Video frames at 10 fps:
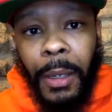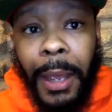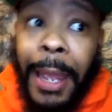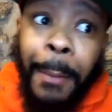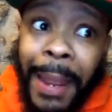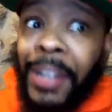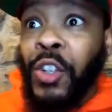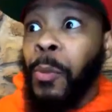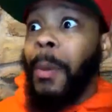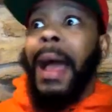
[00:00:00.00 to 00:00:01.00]
it makes
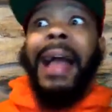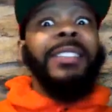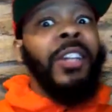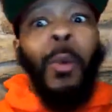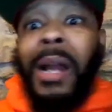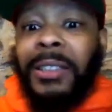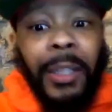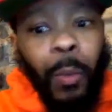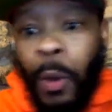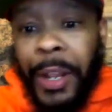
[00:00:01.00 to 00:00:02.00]
you ask the
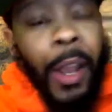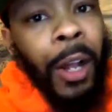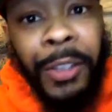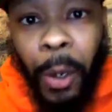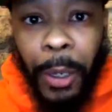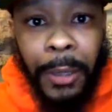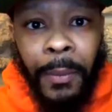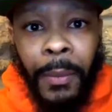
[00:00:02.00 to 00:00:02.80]
question, what are y'all doing?